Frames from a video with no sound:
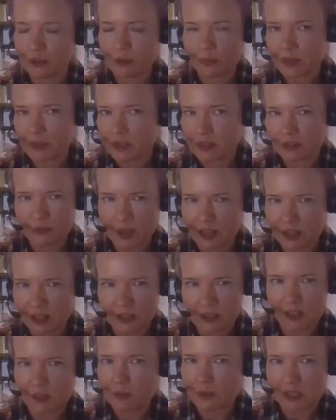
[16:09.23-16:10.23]
not because of
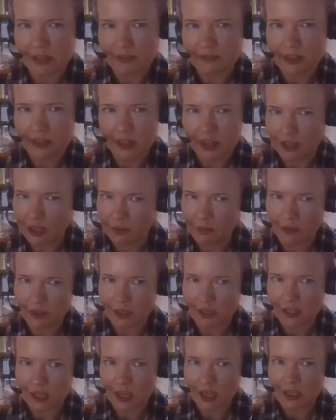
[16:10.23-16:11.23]
anything specific anyone
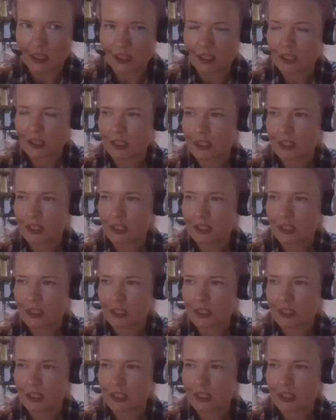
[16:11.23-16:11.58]
had said.